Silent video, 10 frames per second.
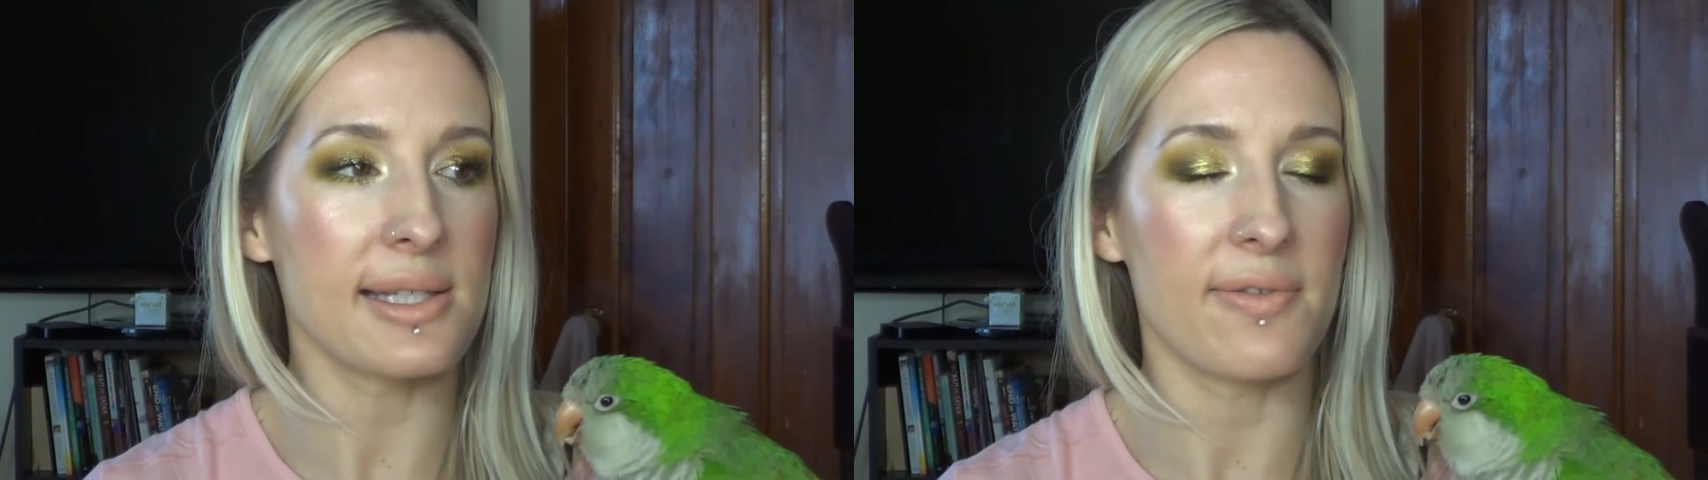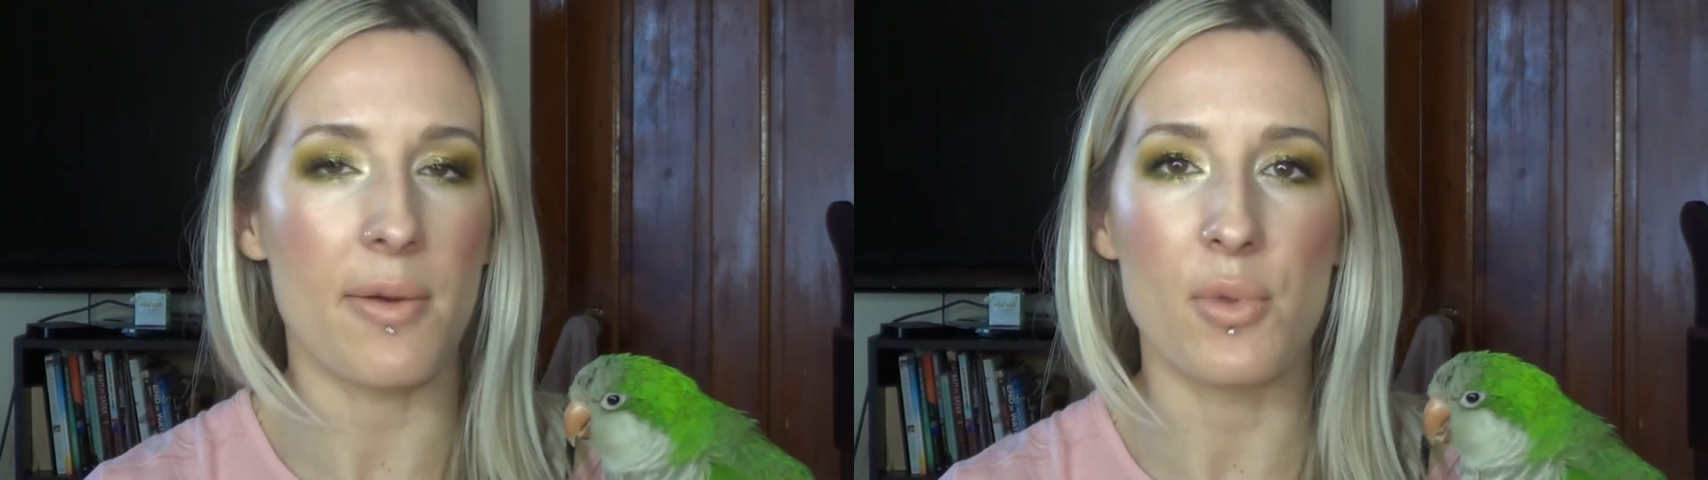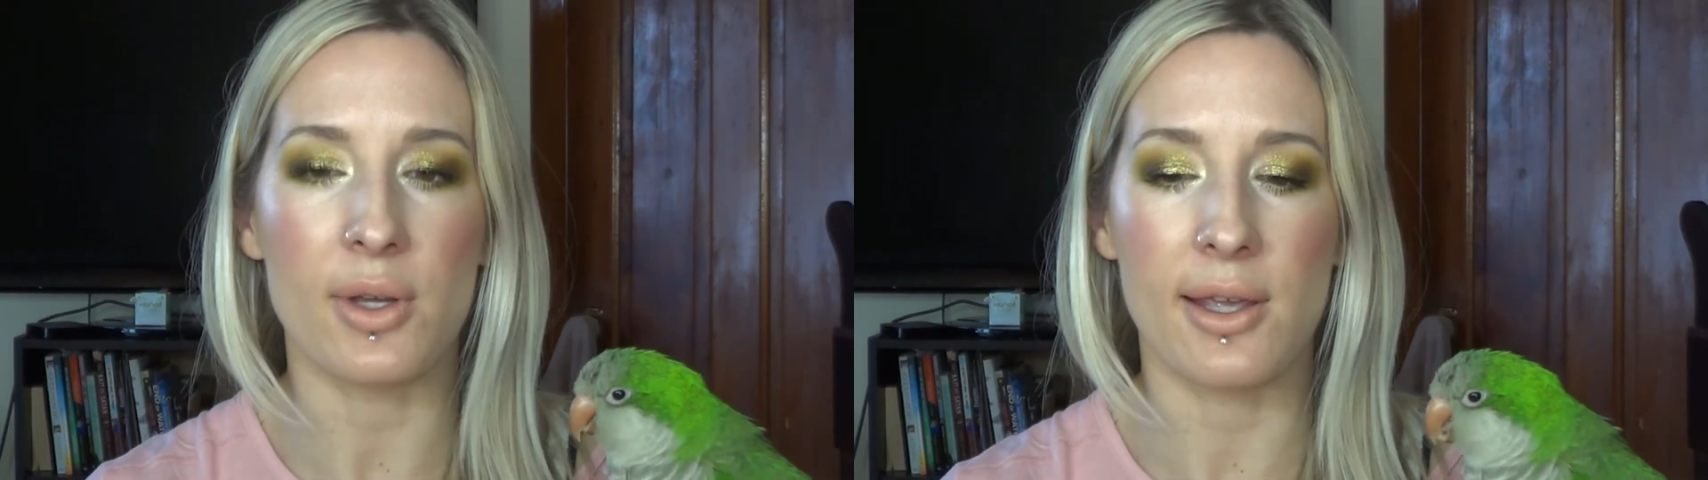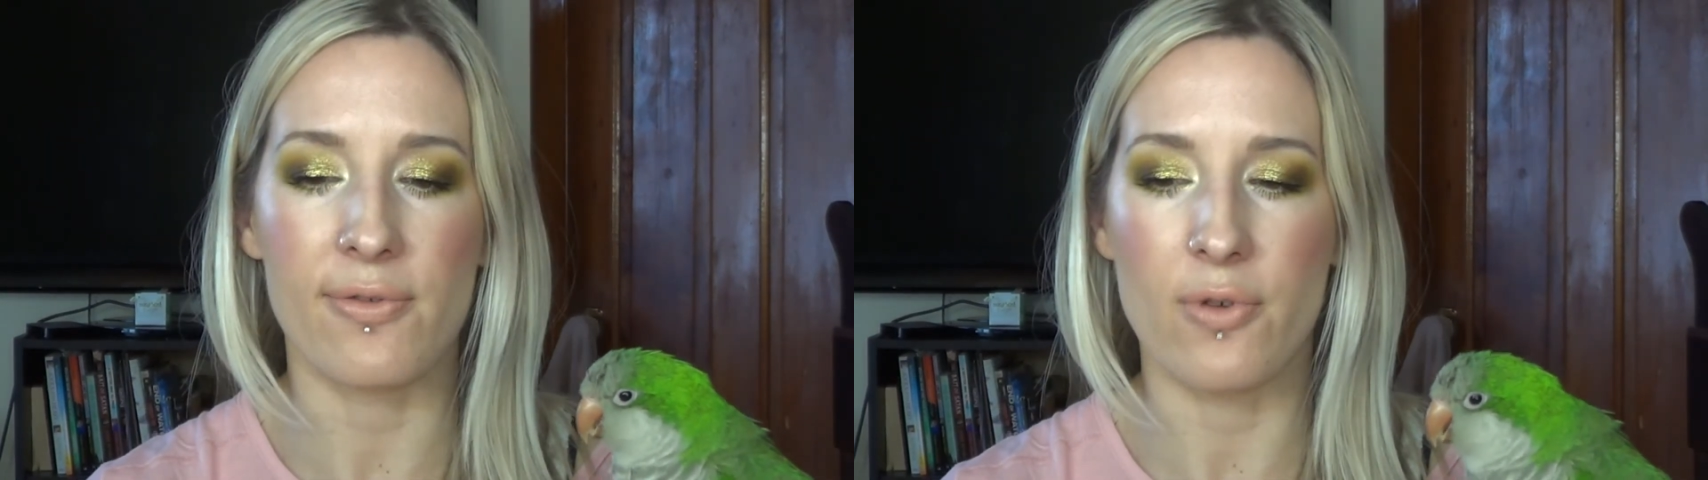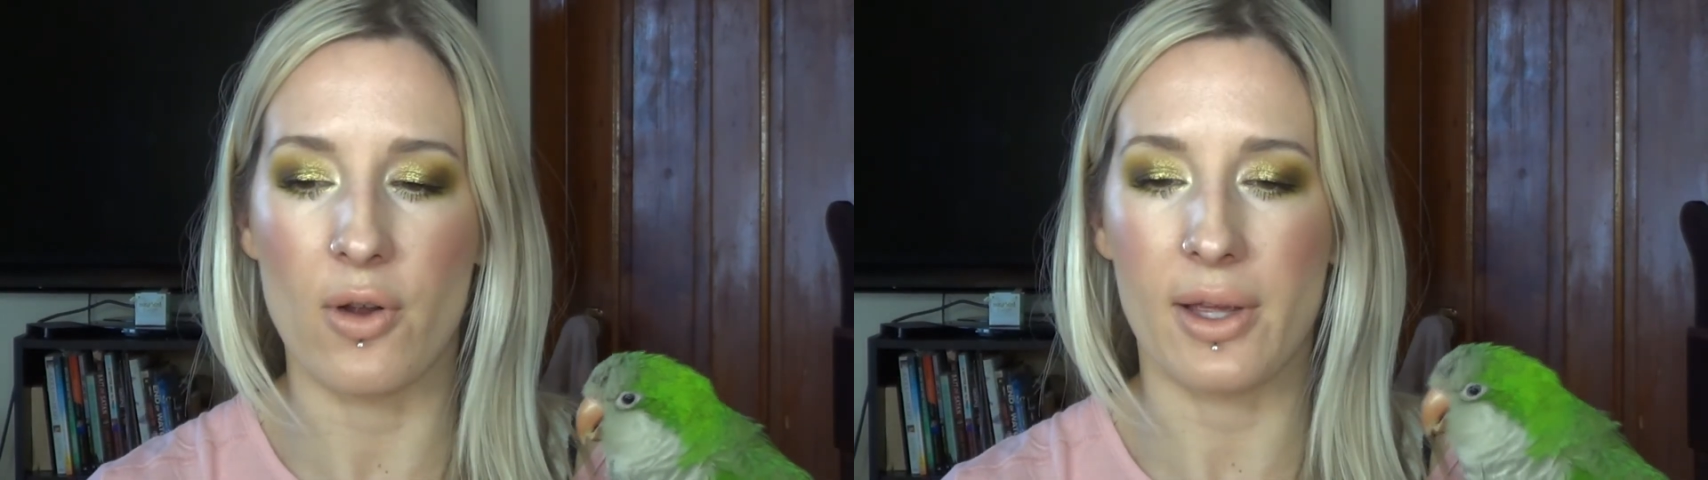if I'm looking
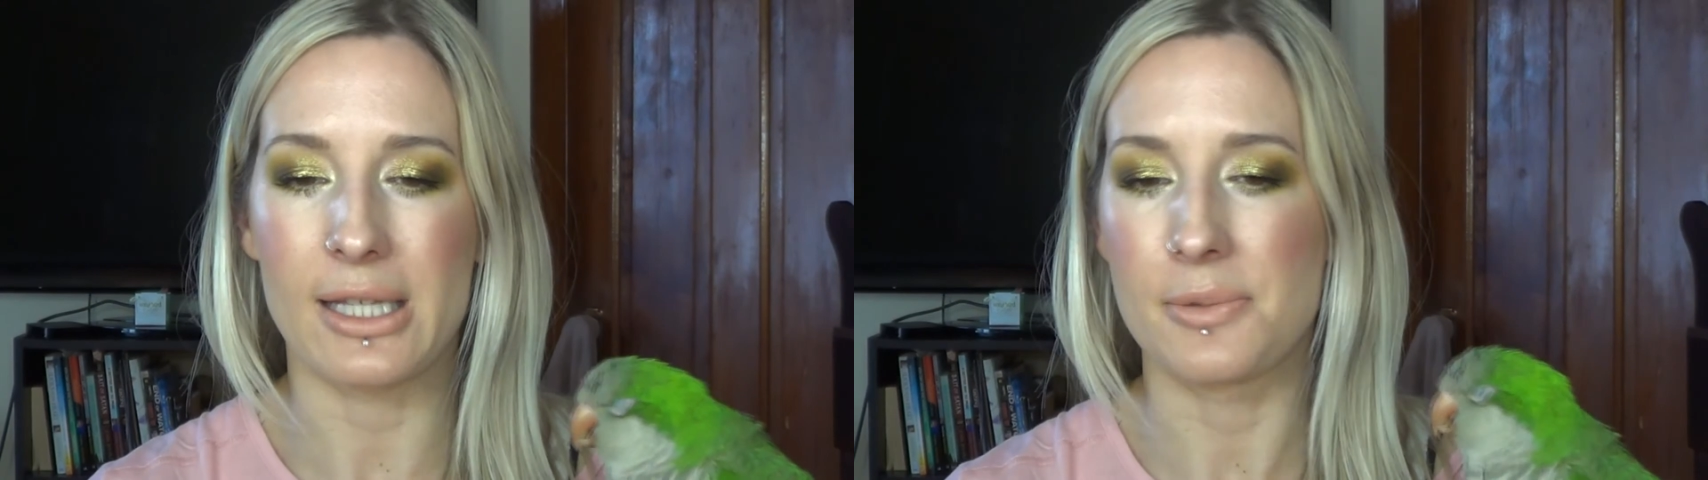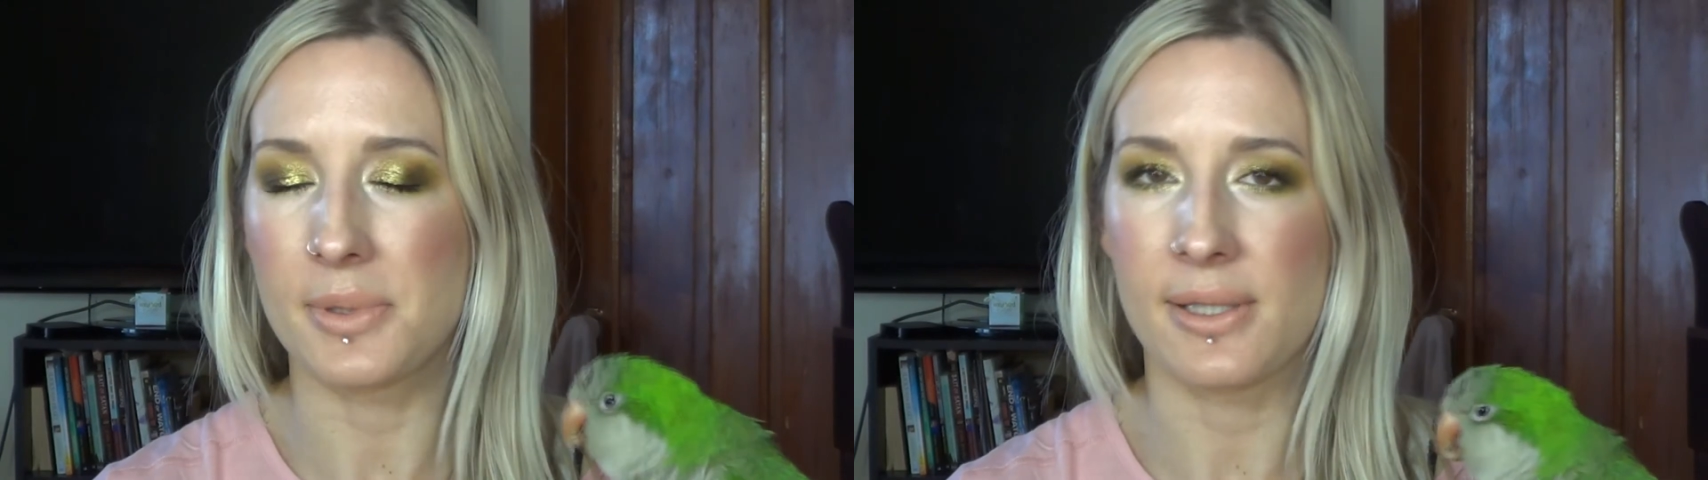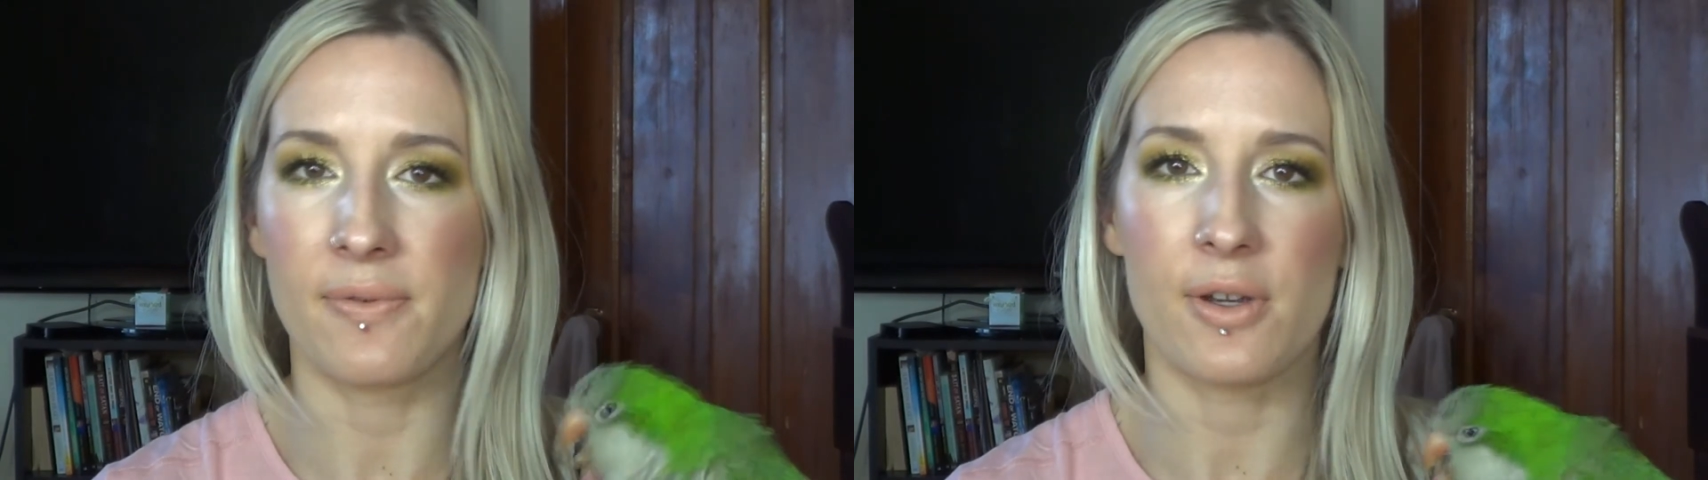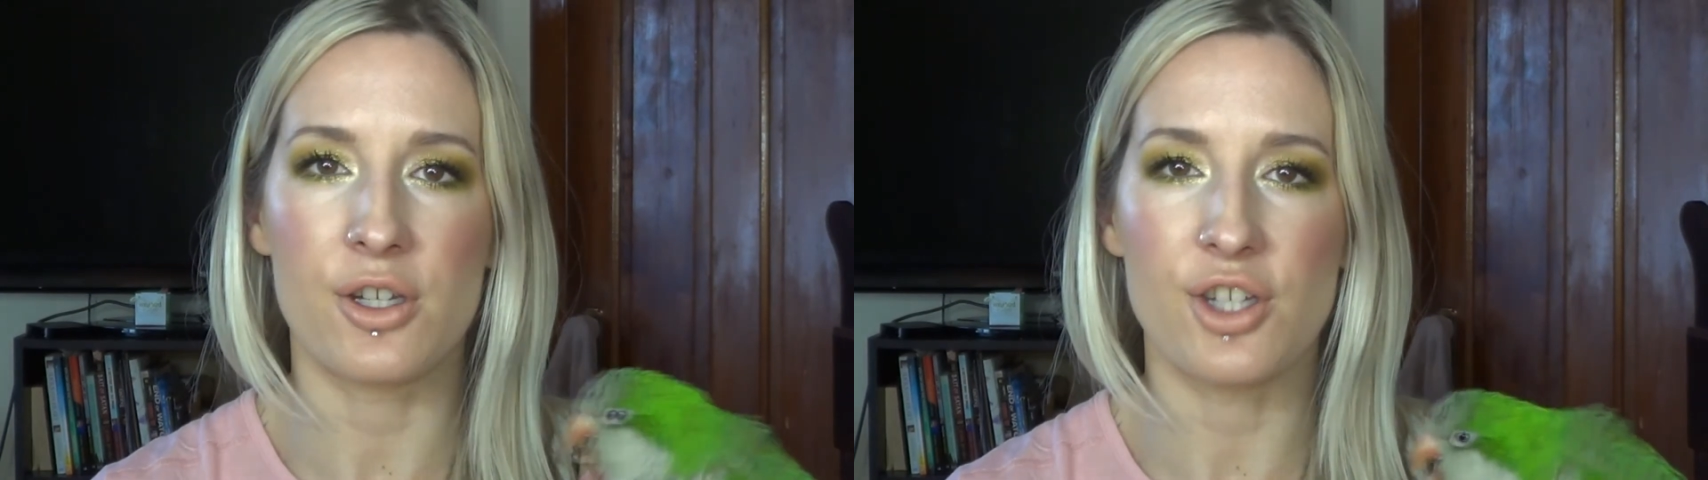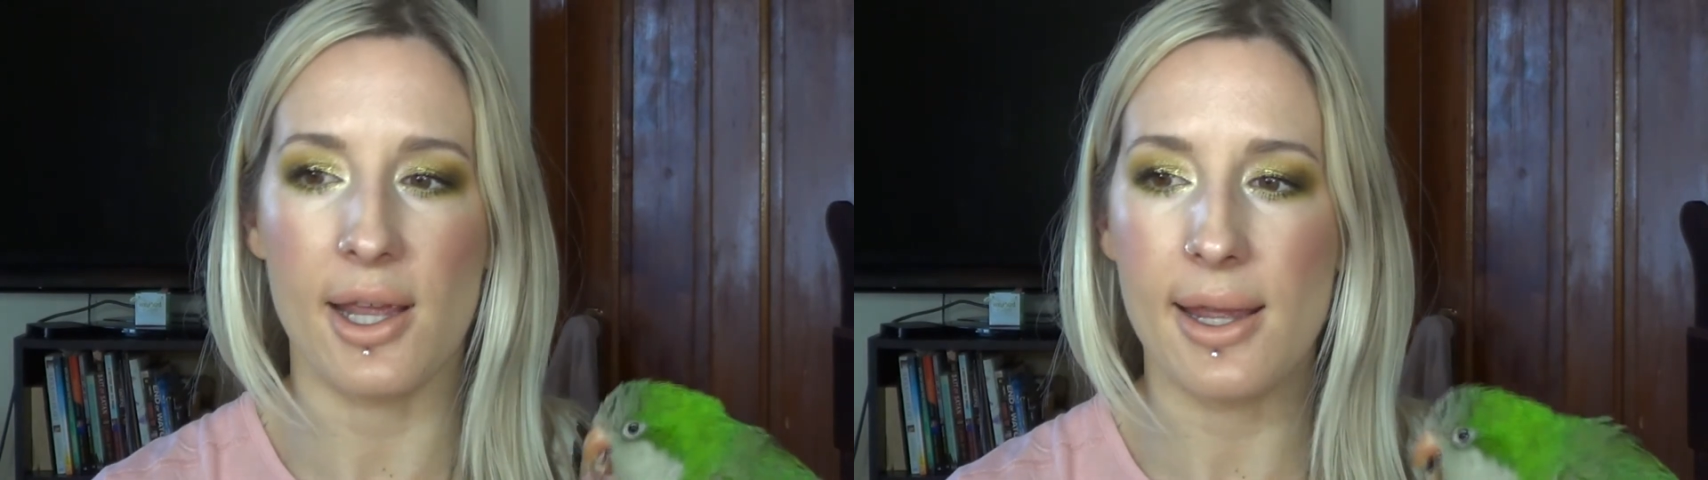for like a specific
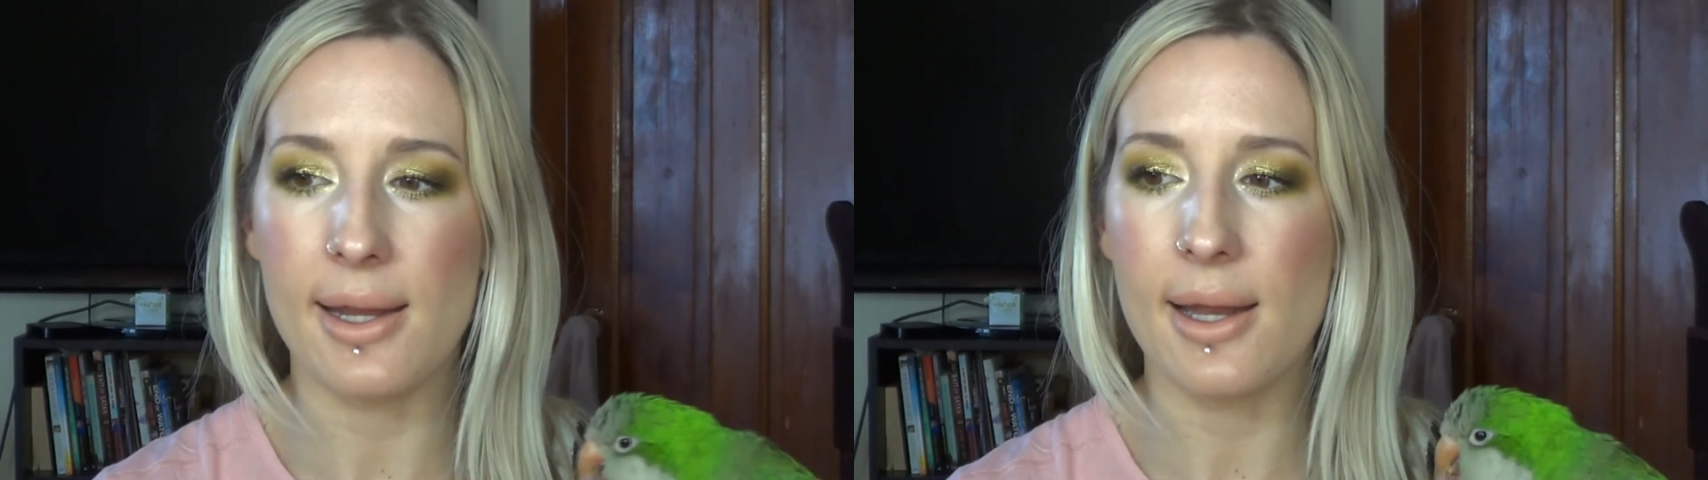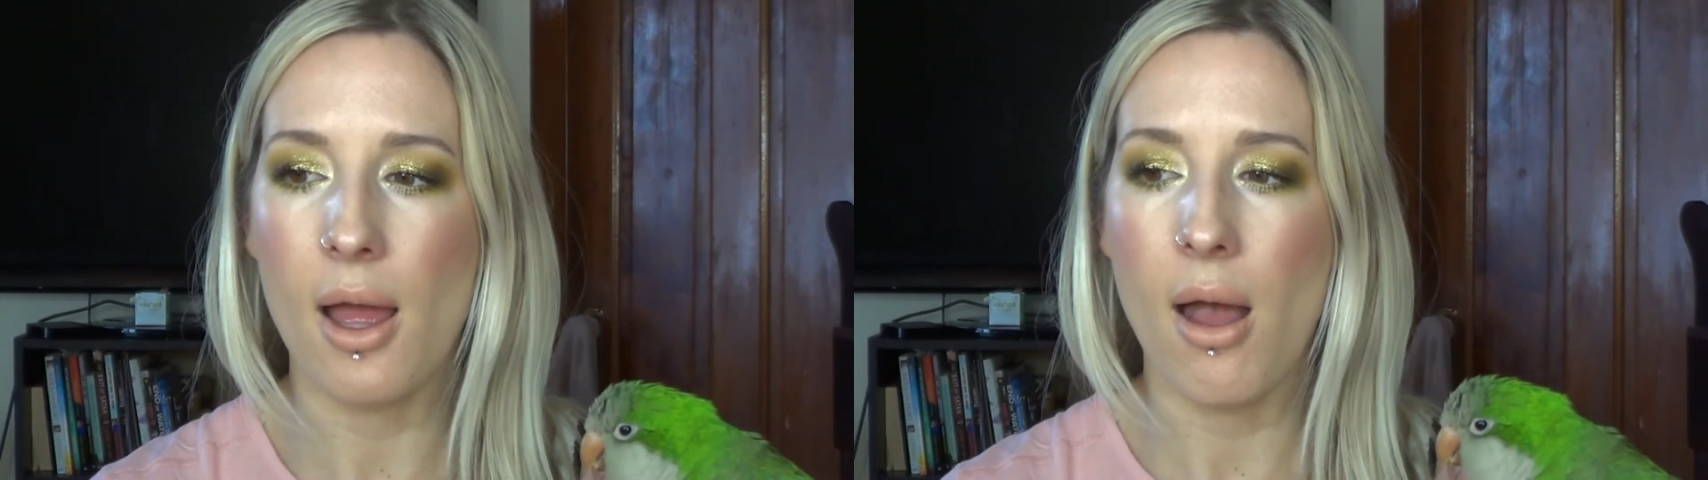shade,